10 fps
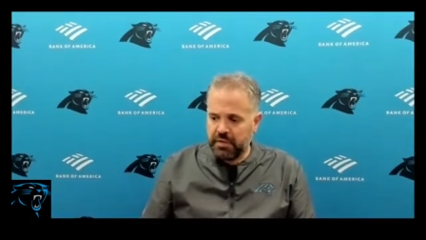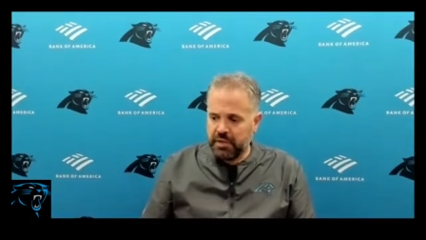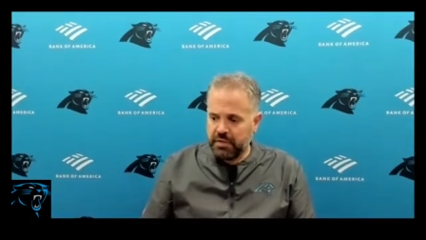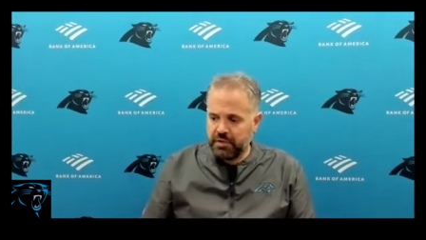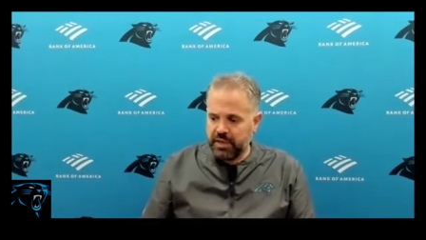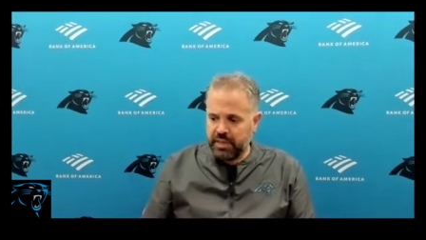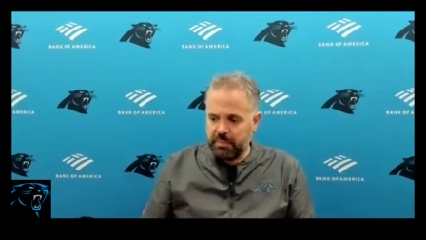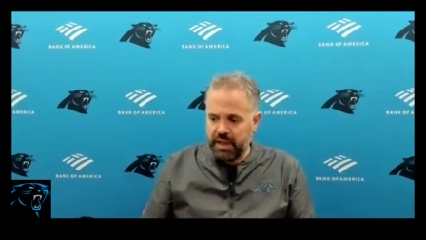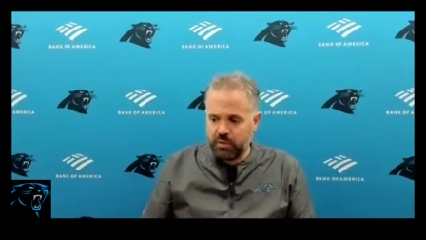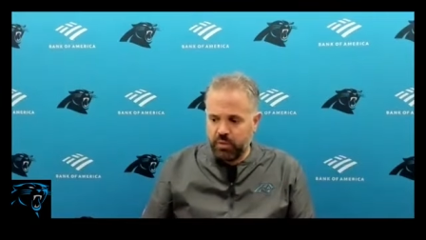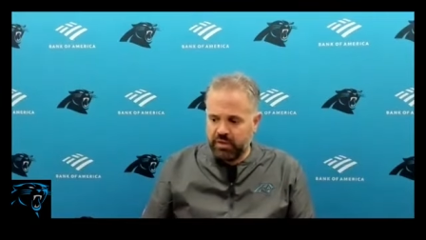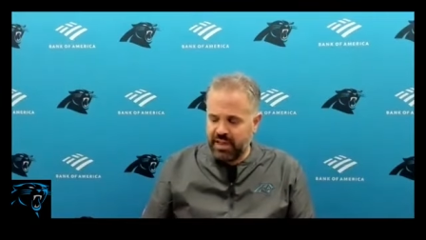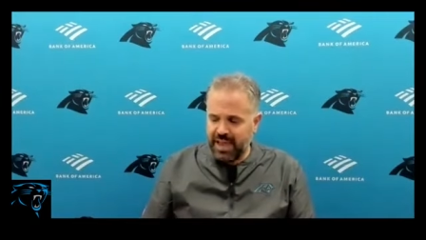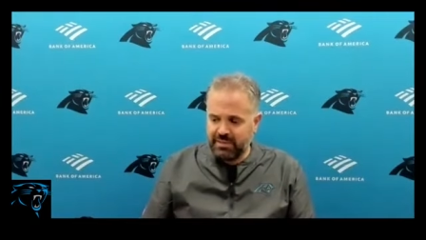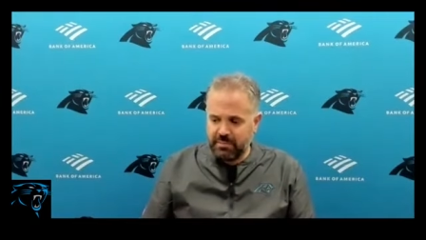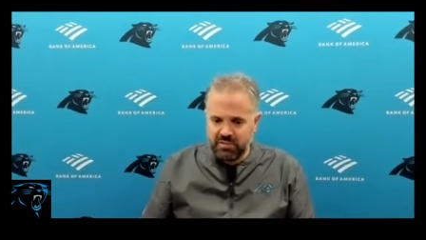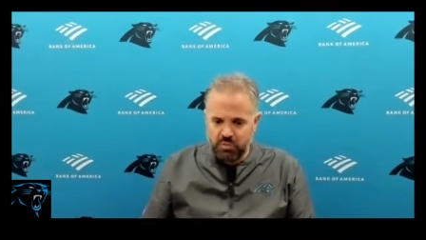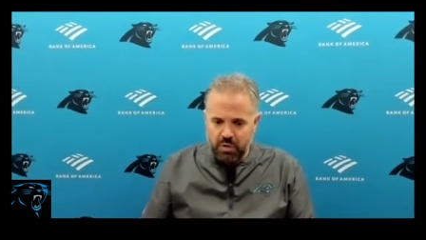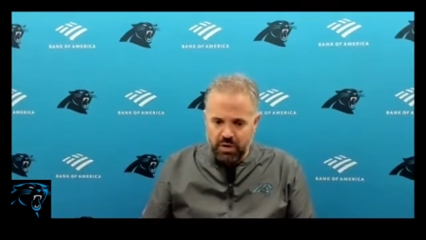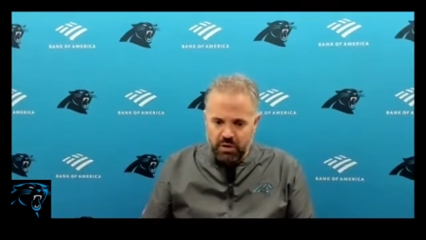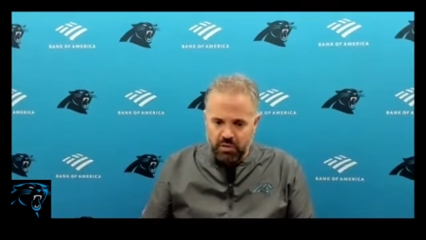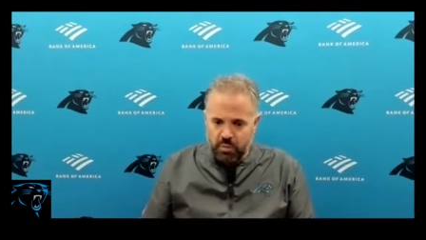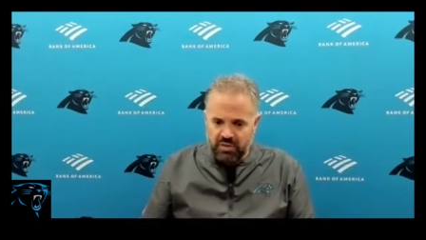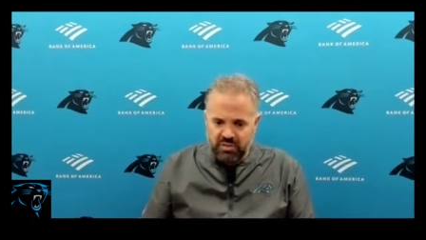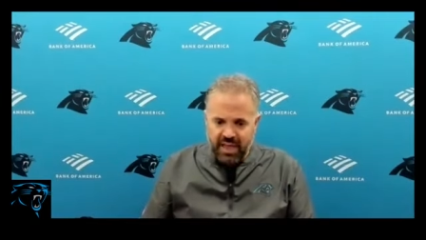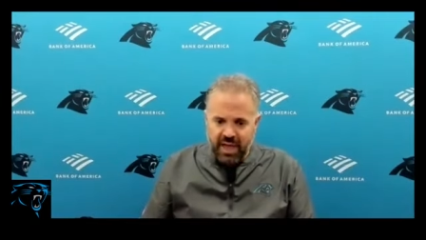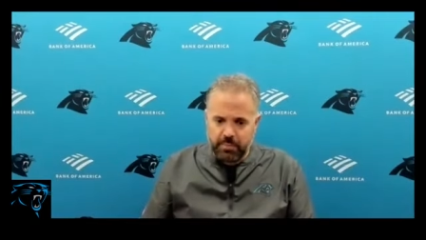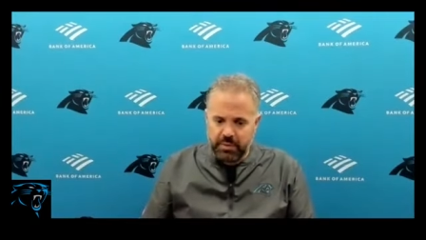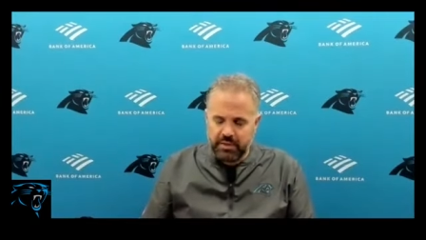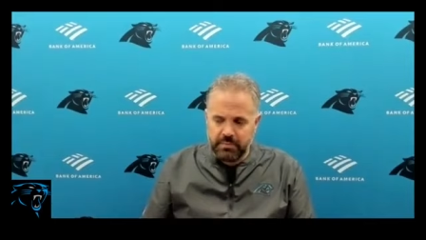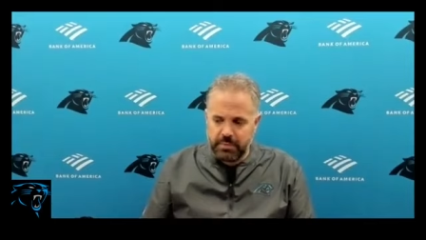It looked like he blocked well at times. He missed one on the one sack, but